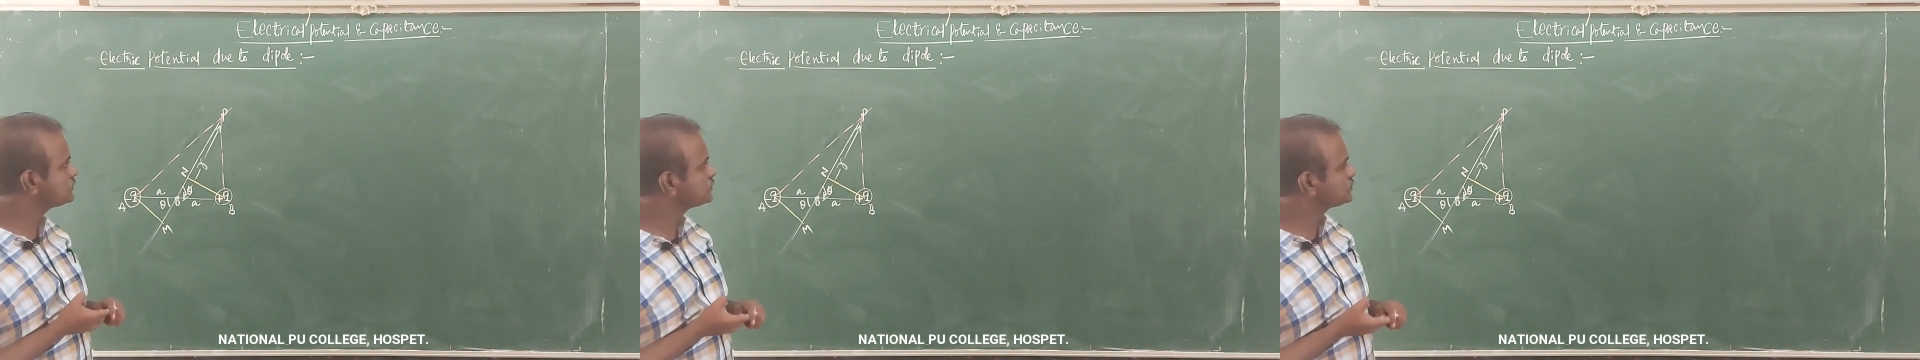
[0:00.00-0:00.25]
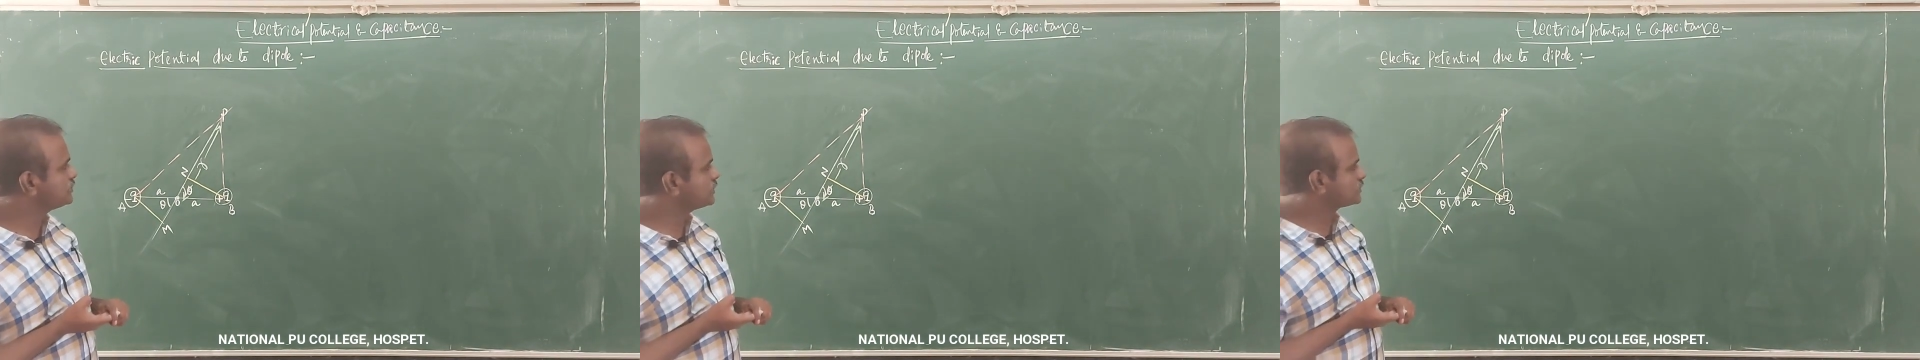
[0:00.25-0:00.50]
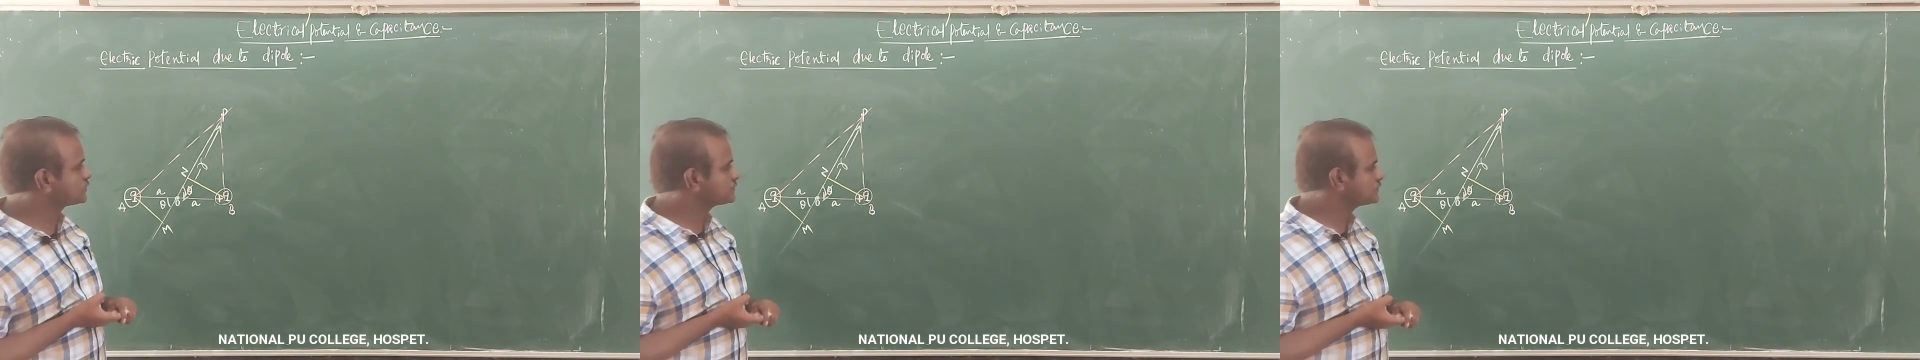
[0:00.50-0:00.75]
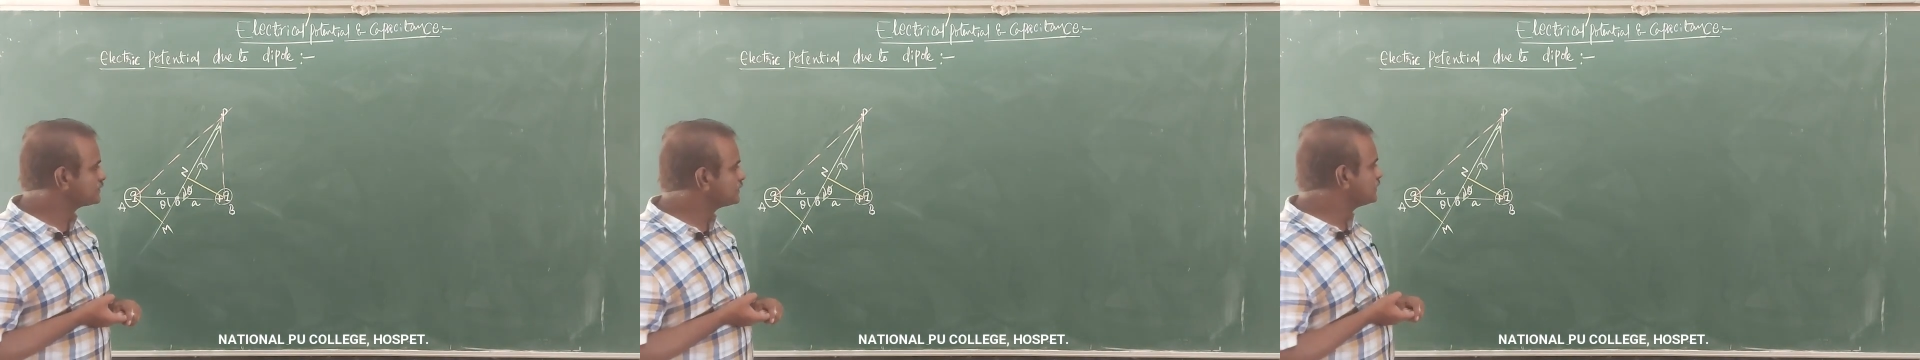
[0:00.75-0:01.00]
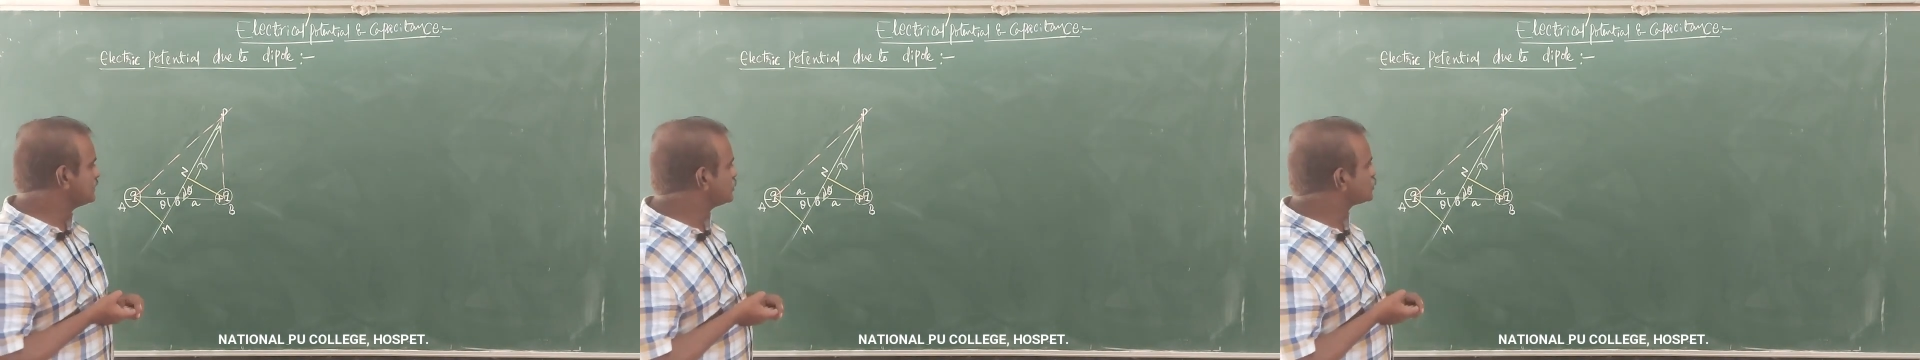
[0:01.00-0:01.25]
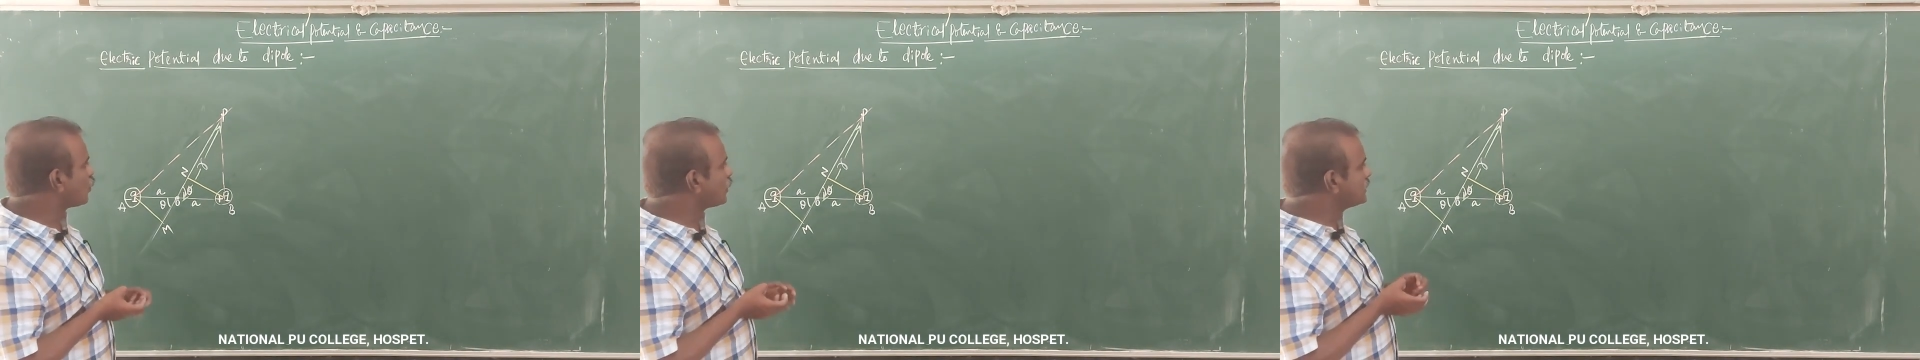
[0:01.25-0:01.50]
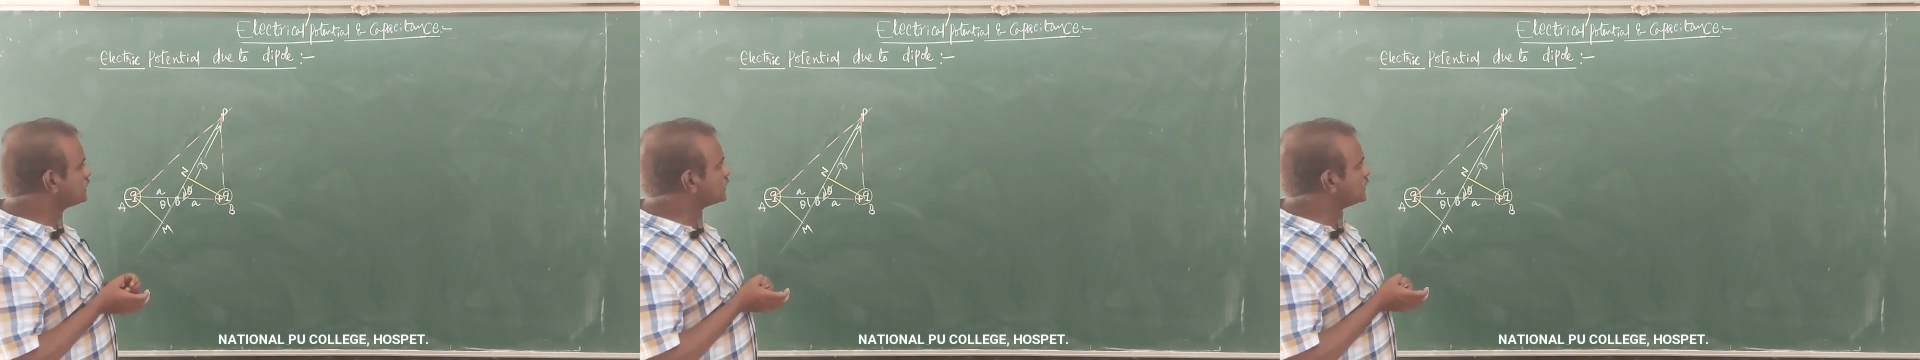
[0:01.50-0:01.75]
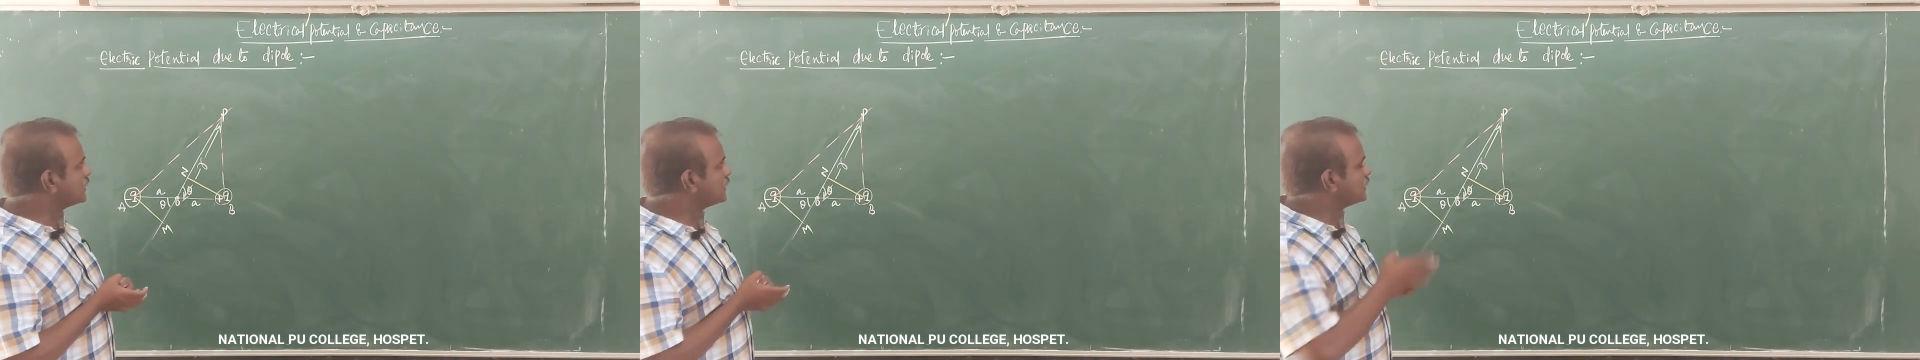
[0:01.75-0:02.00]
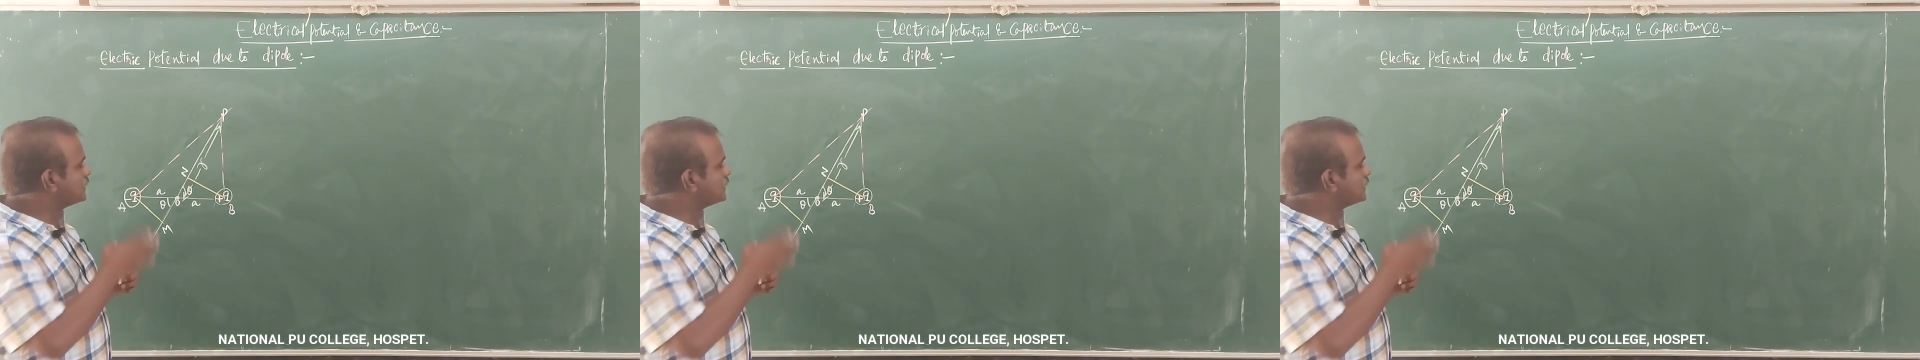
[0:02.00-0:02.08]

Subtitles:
See that. So what is done?